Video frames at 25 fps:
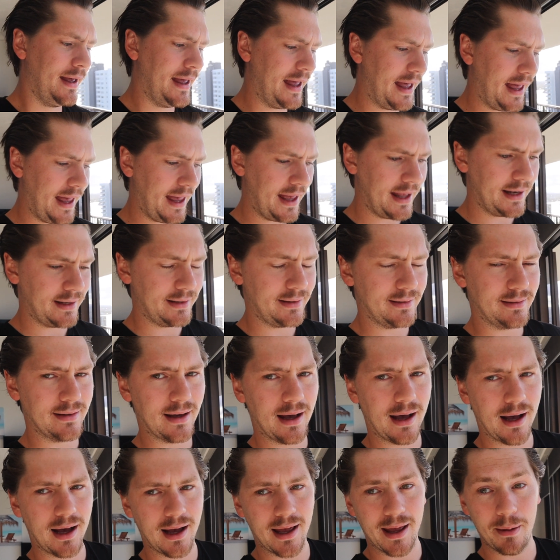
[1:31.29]
and
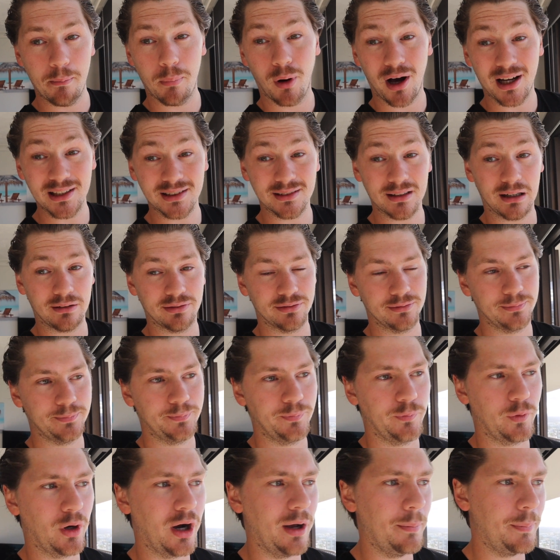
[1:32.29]
buy stuff,
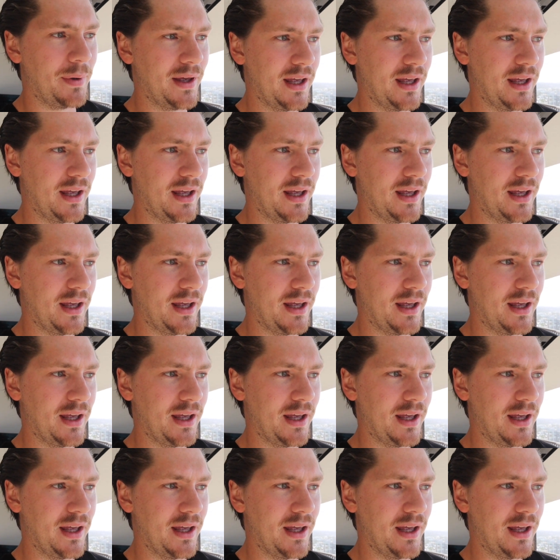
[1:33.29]
right?